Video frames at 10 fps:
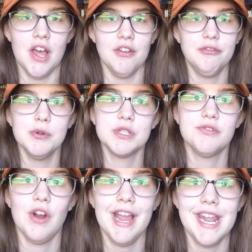Force
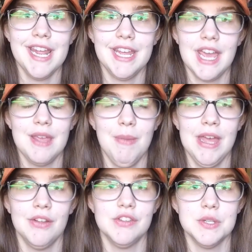Friday it came
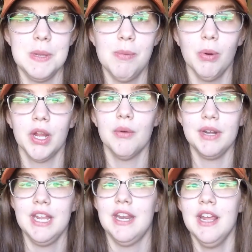out, and so people were
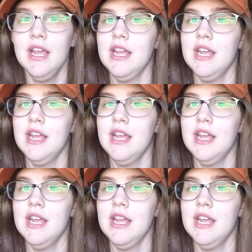going in and